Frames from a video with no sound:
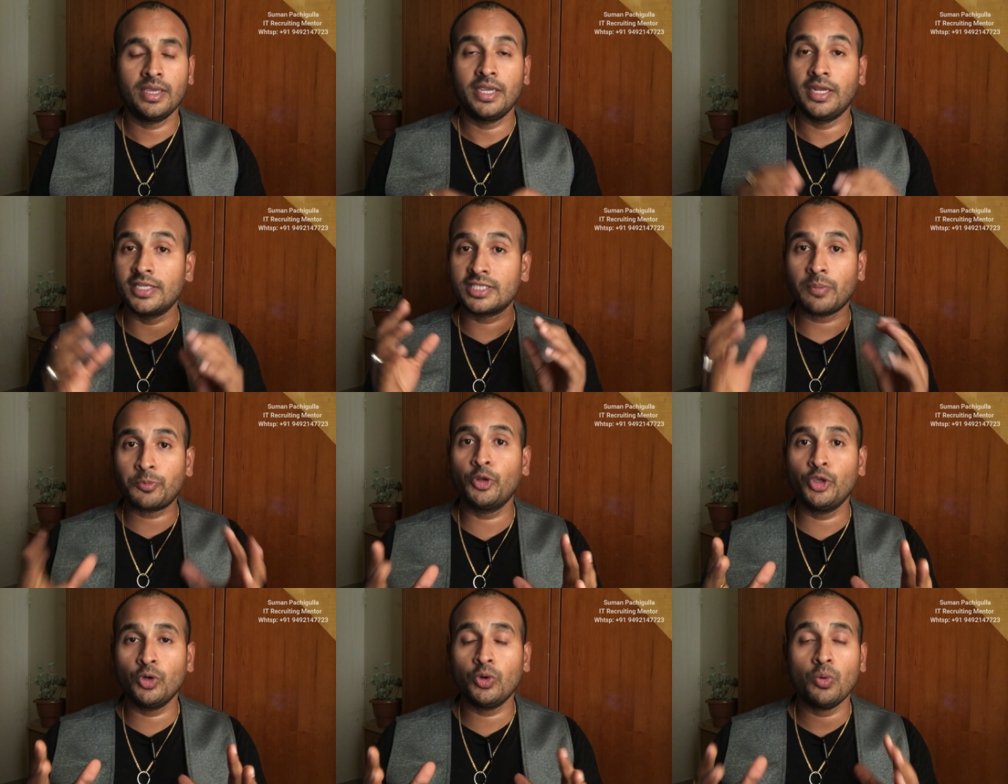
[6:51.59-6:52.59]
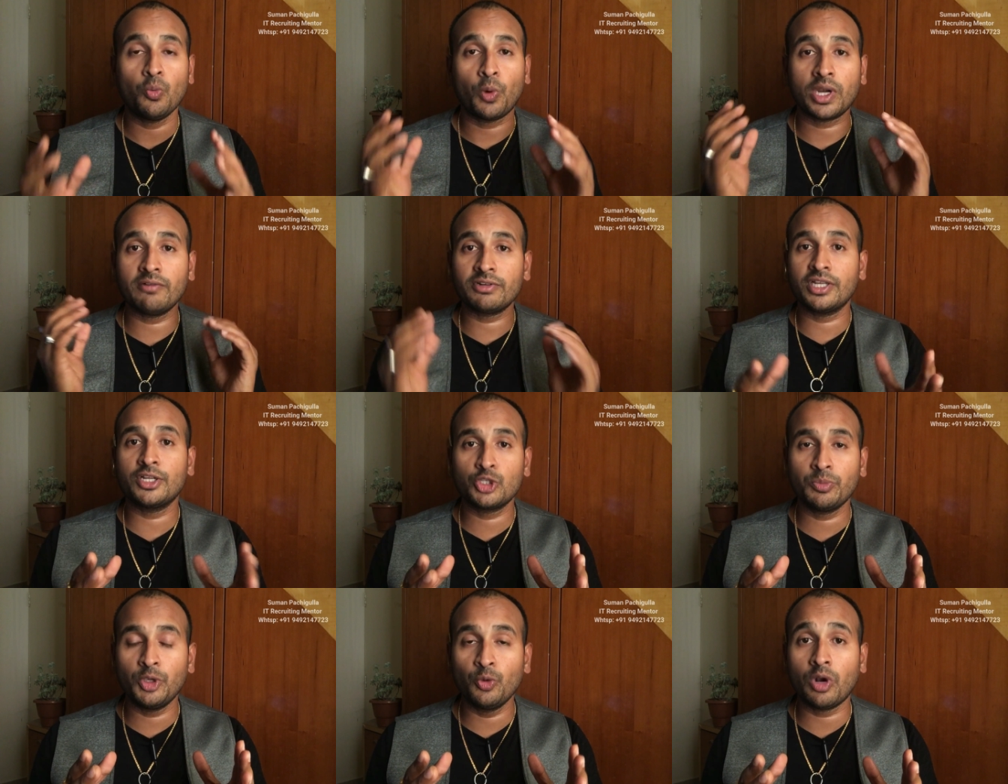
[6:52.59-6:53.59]
It is up to you. Whatever the
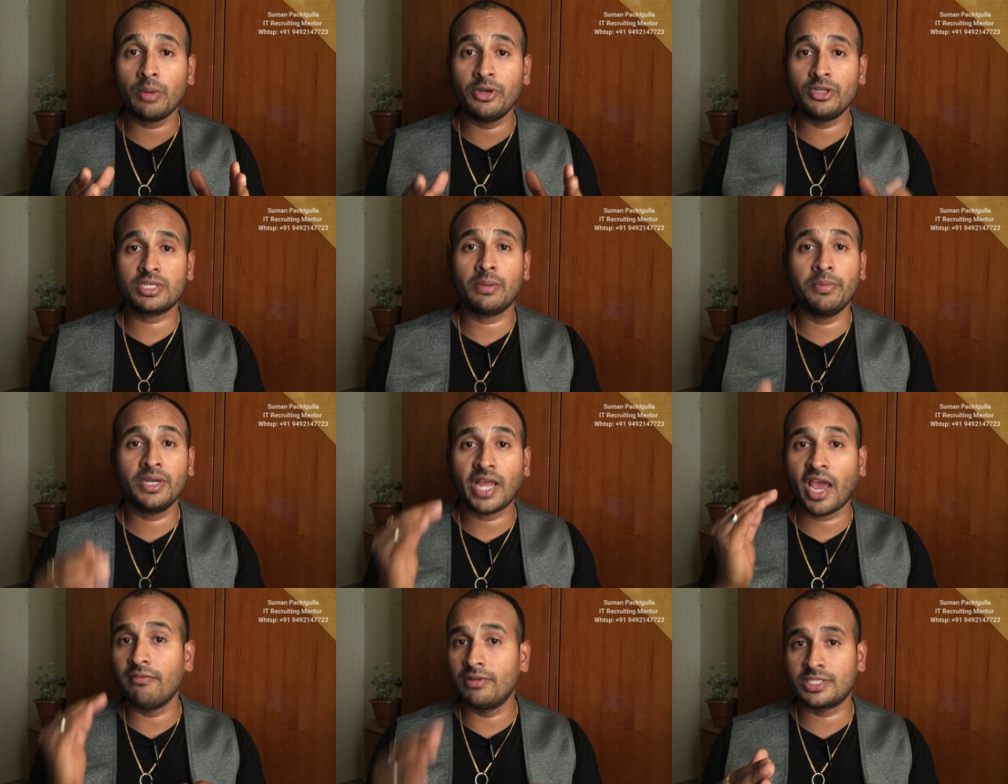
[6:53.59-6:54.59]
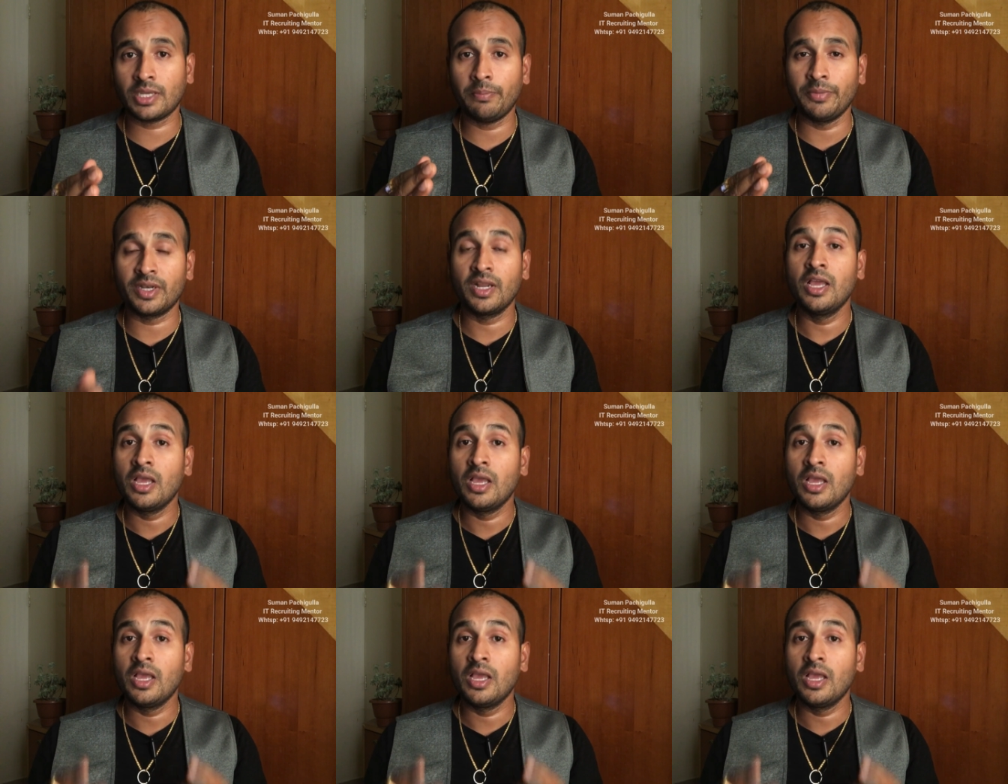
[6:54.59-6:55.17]
resume you want me to submit, I will submit.